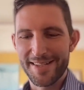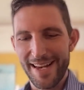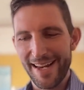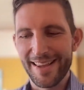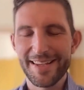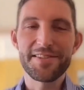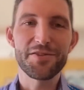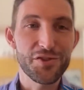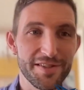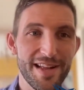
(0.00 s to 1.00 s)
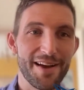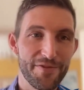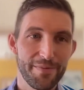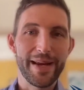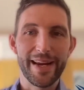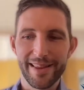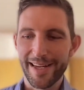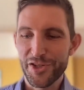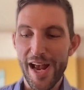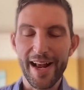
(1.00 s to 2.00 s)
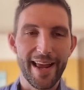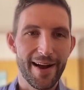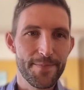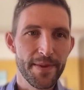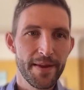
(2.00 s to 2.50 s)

hey, this is just not for me, and they check out.